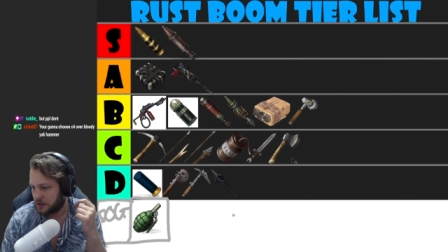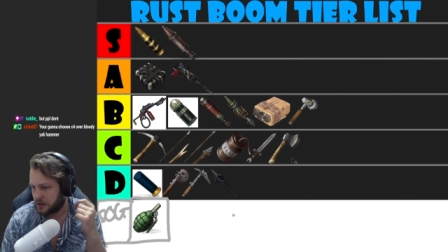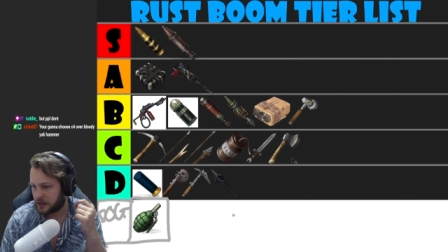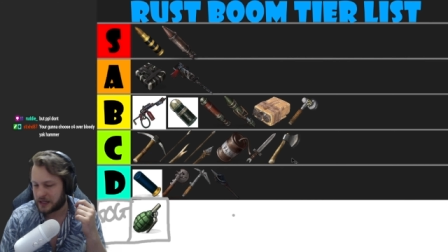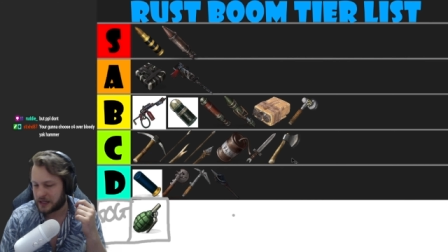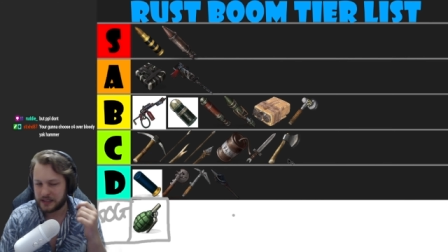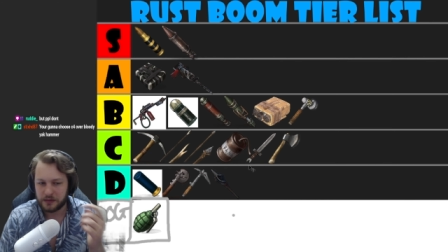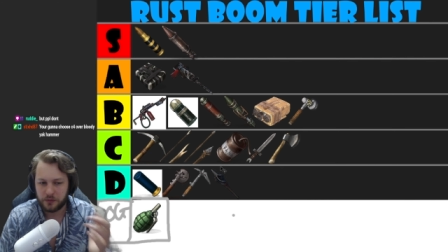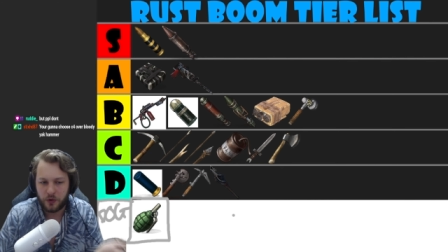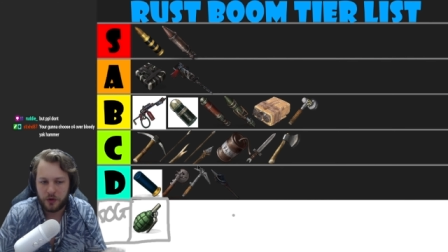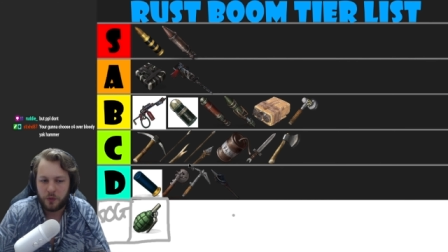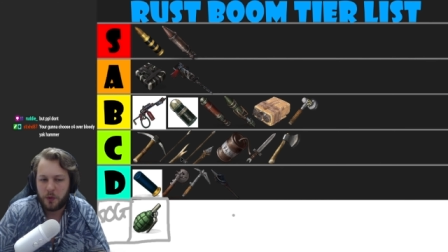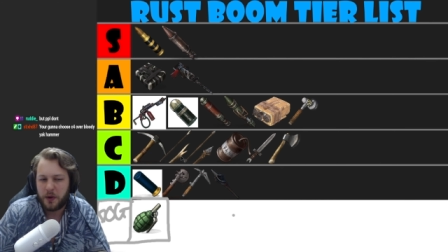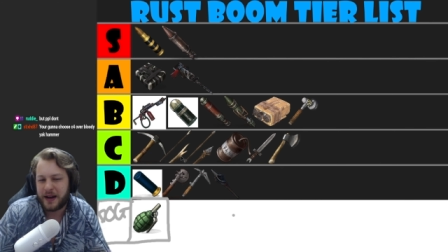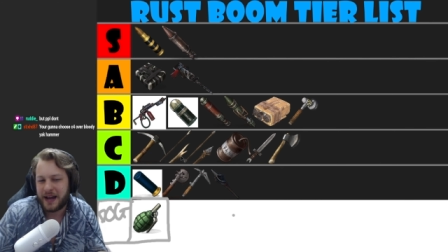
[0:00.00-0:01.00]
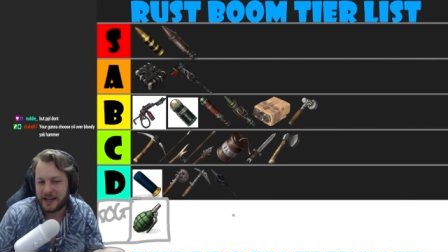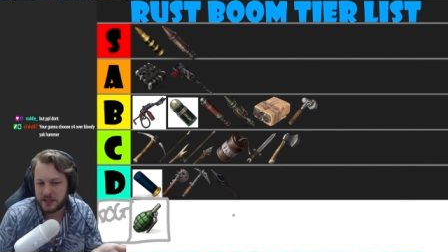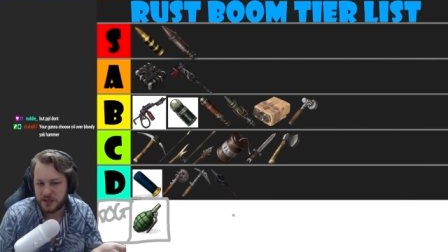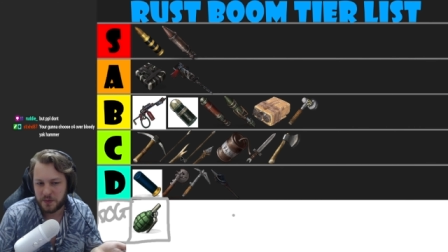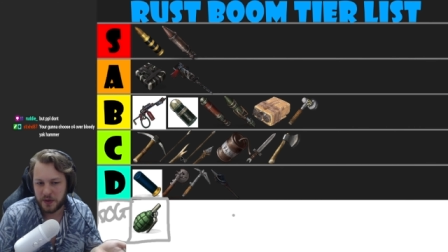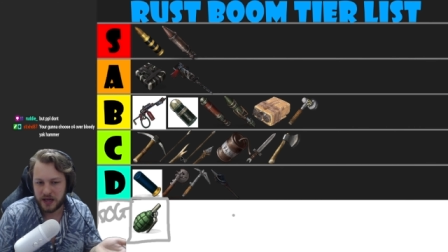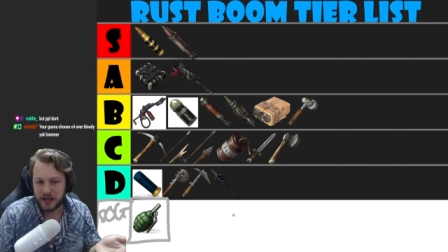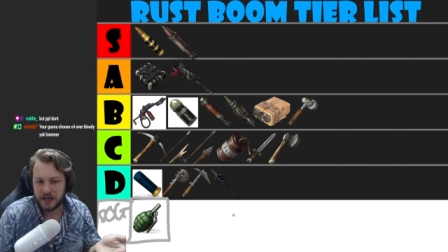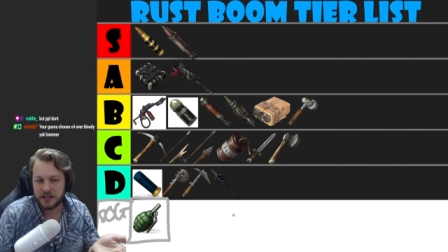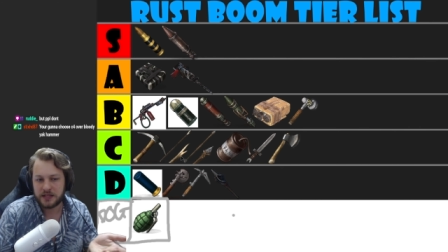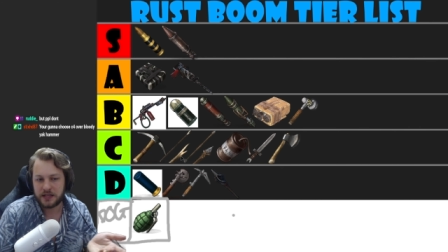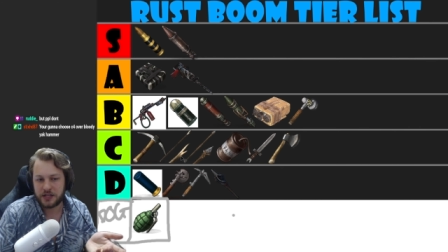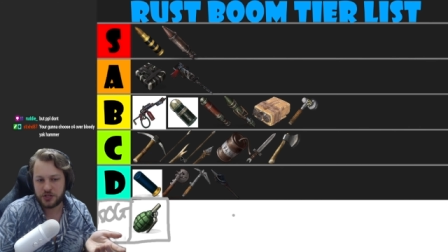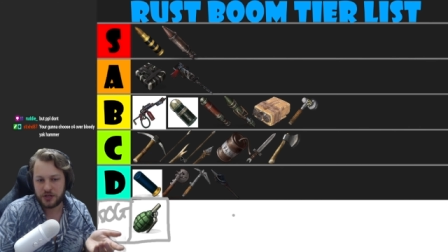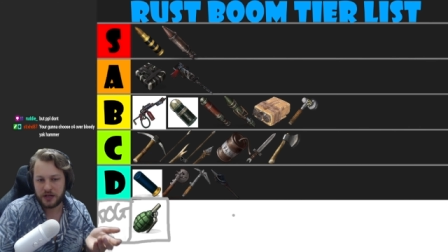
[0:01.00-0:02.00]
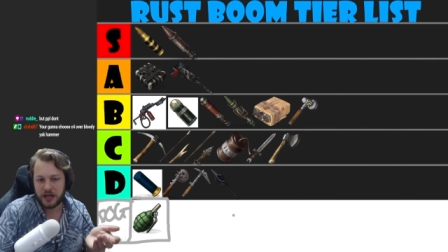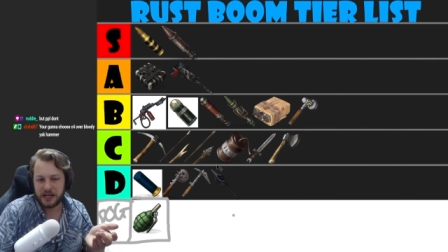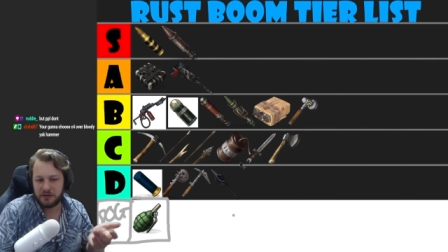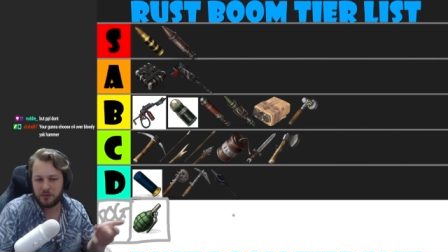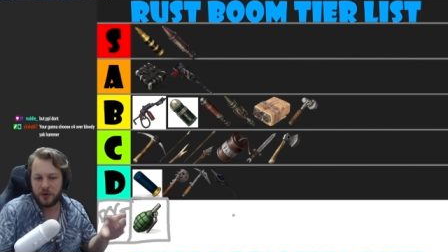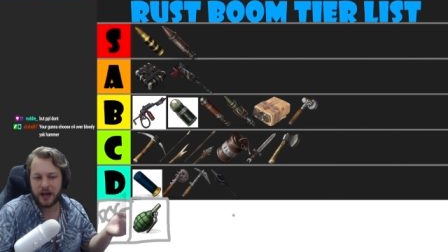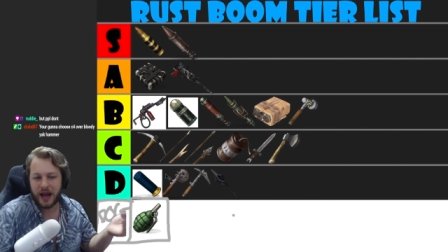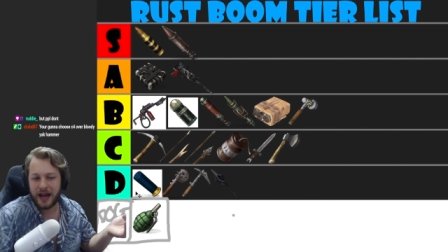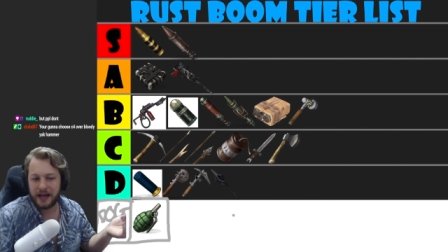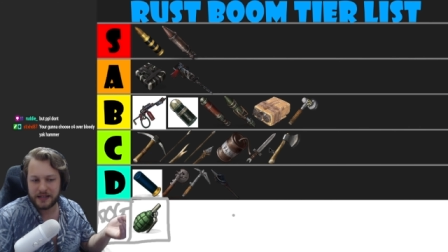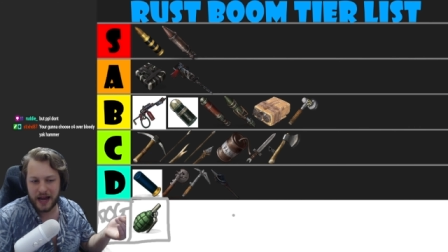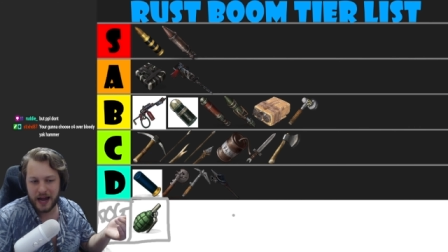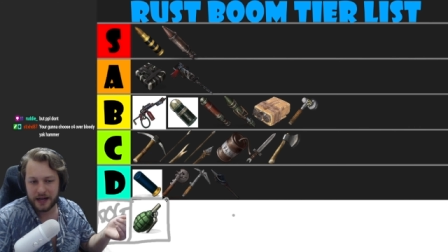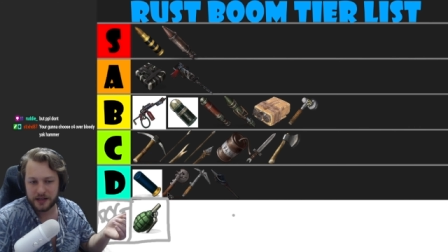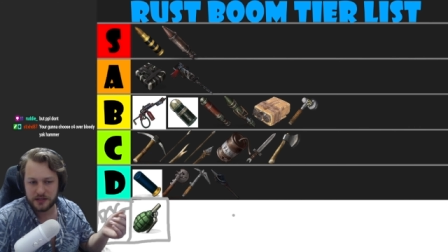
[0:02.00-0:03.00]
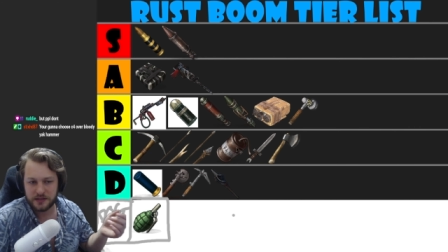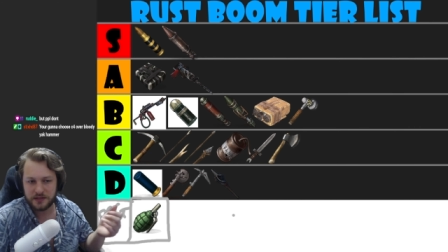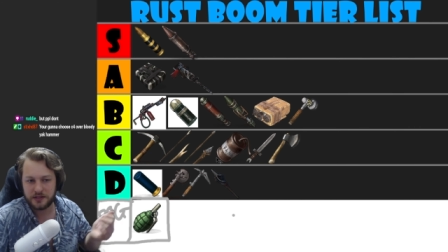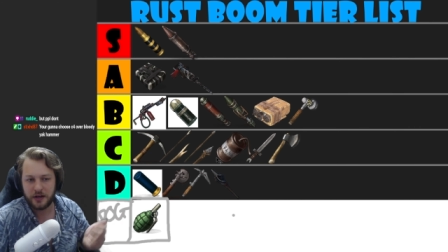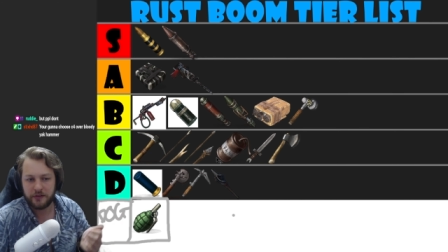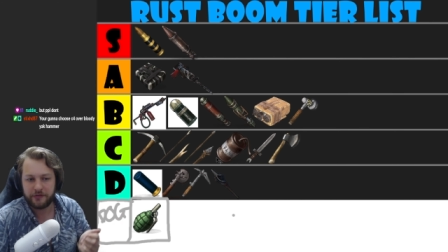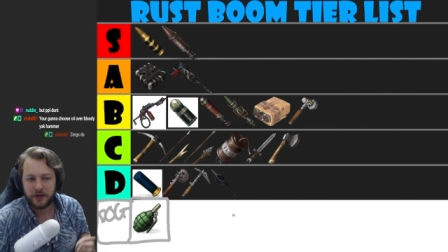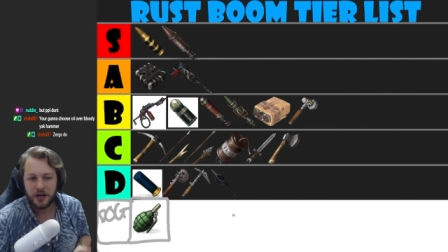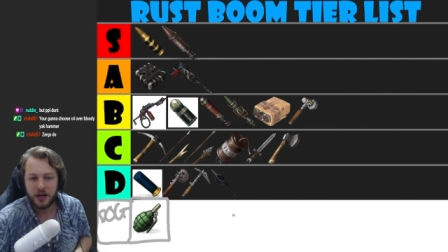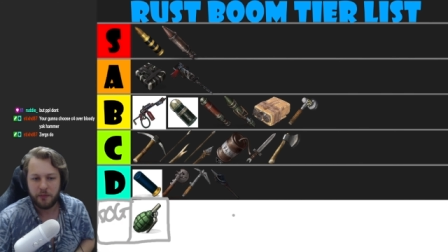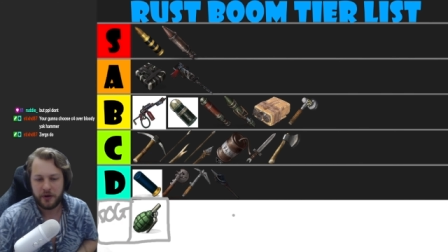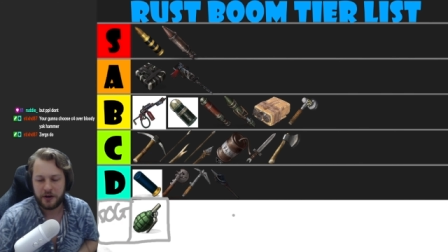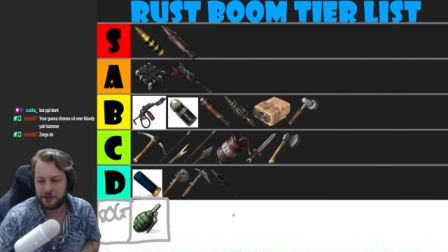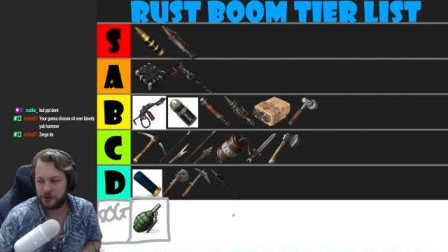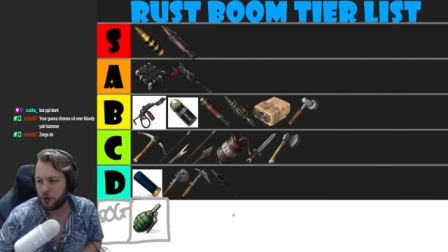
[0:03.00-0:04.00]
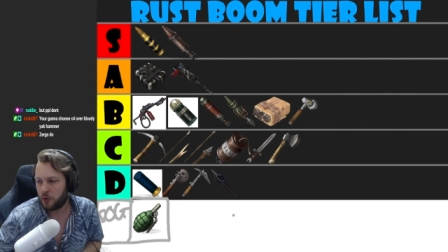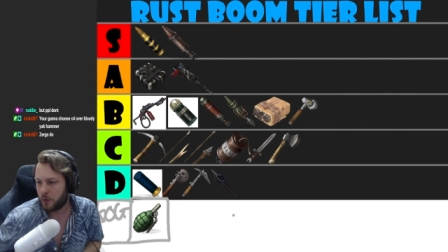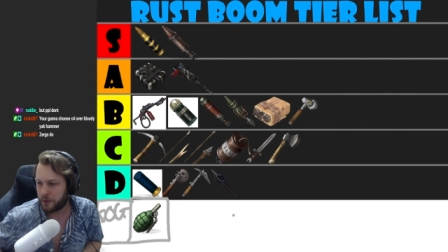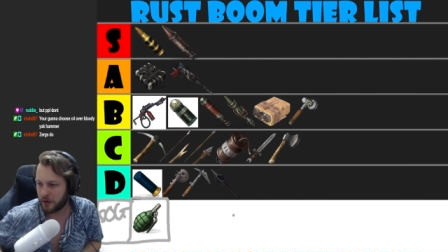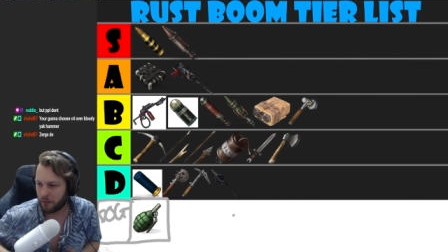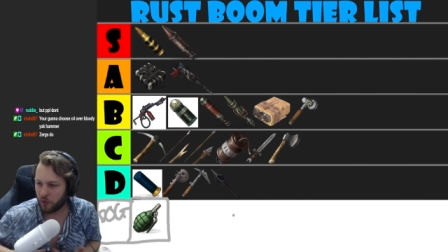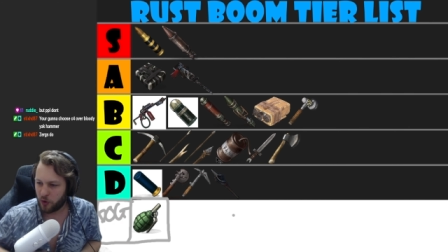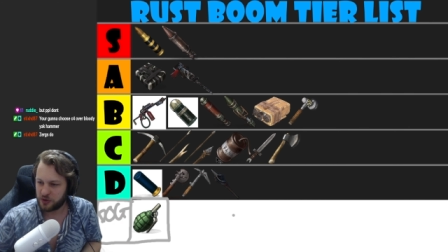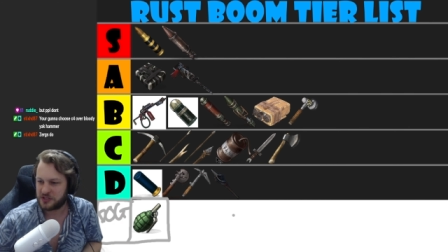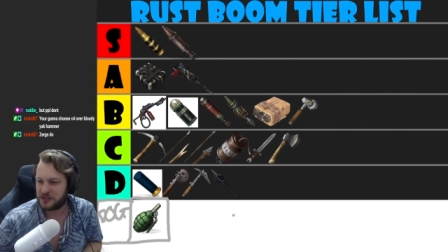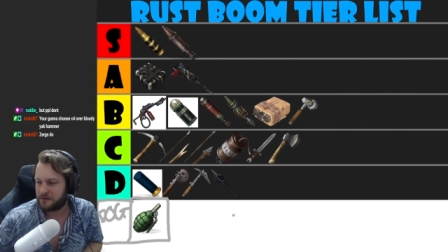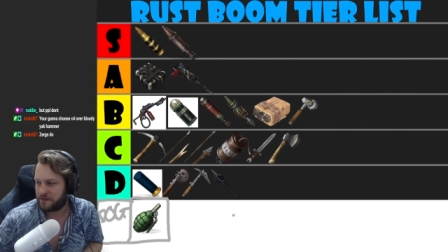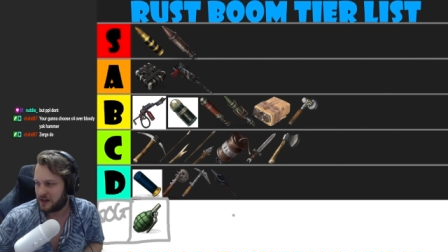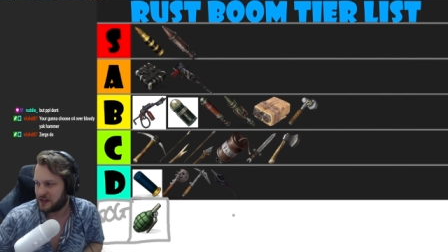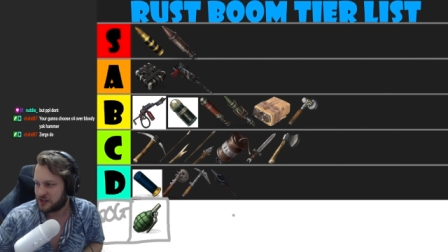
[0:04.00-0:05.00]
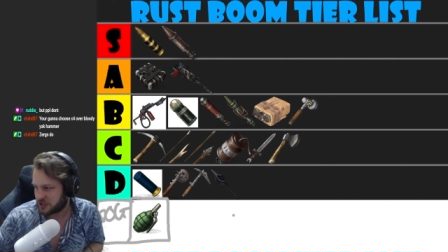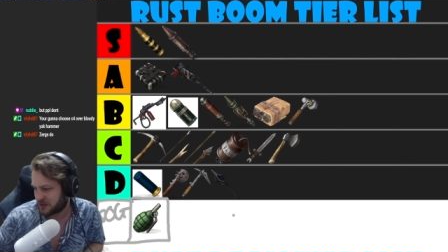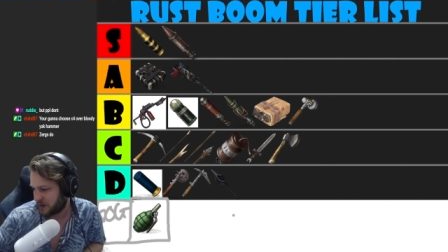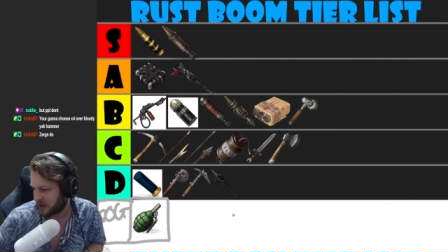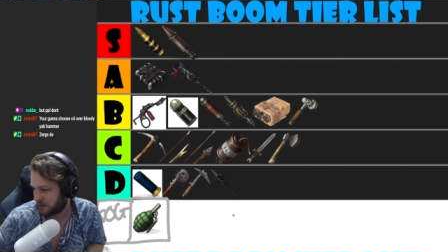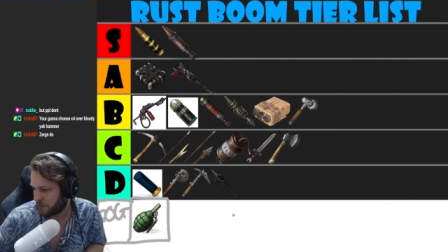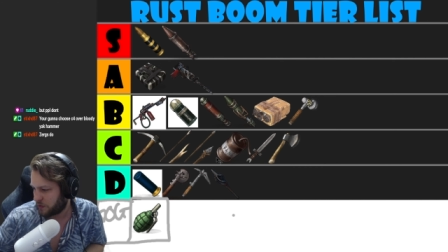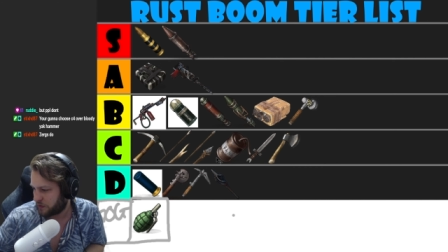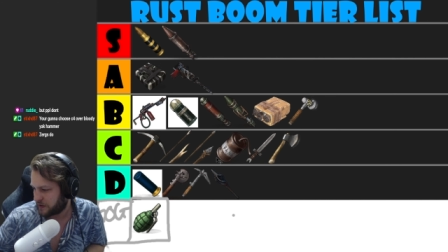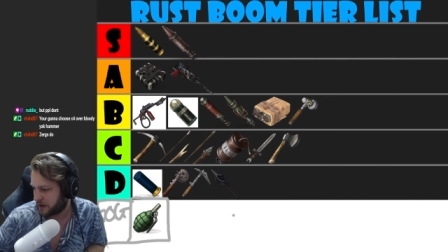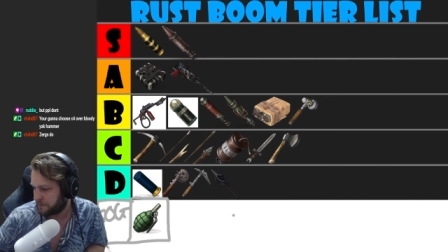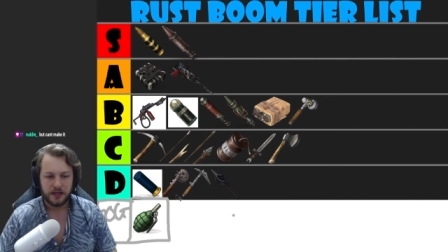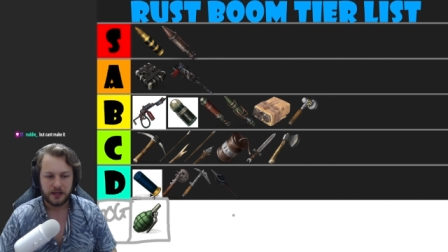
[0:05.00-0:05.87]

Like, I didn't want to add spears initially. I didn't want to add axe and stuff. But I thought we'll put more stuff in just to make it more fun.